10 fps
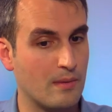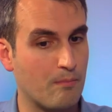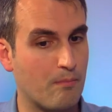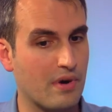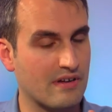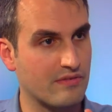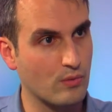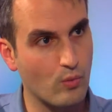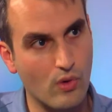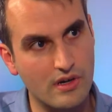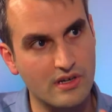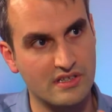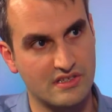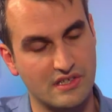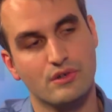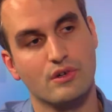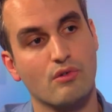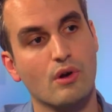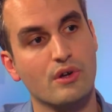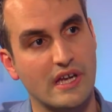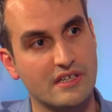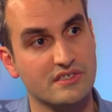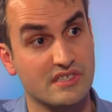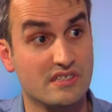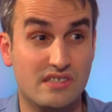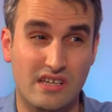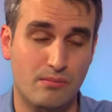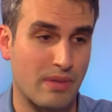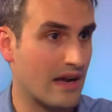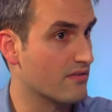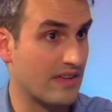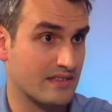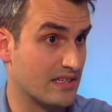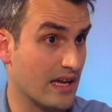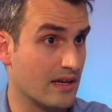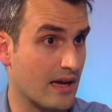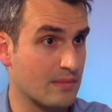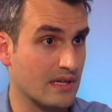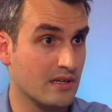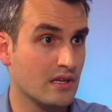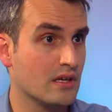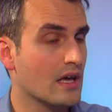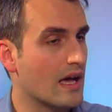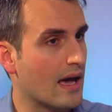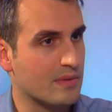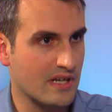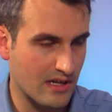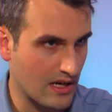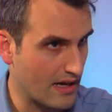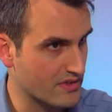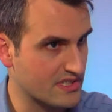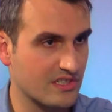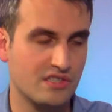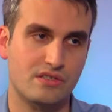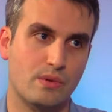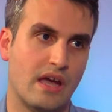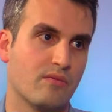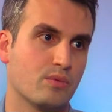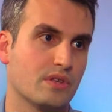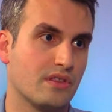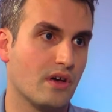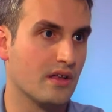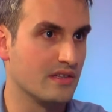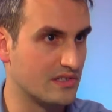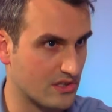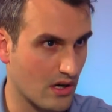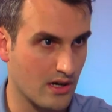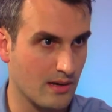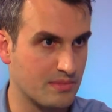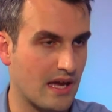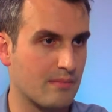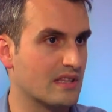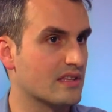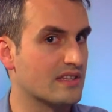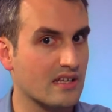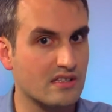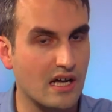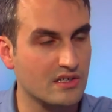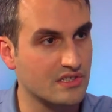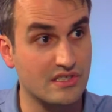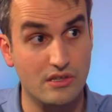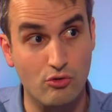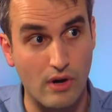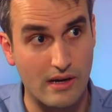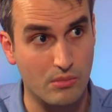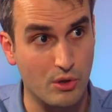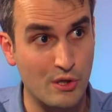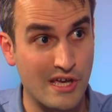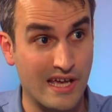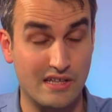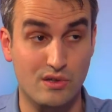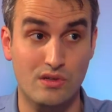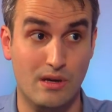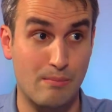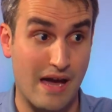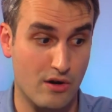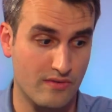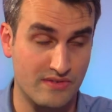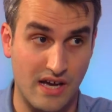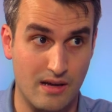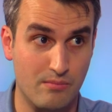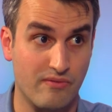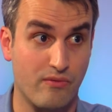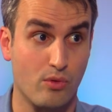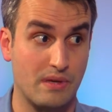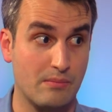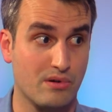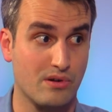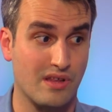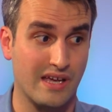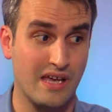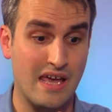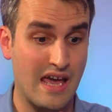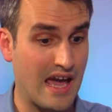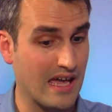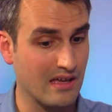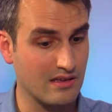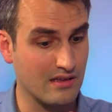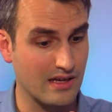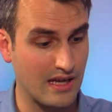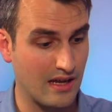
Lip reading: But if you want to continue to grow your agency and stay competitive, that's it. I mean, how many conversations do we have with these startups? I mean, the technology is incredible. And it's only a matter of time before people are like, hey, like,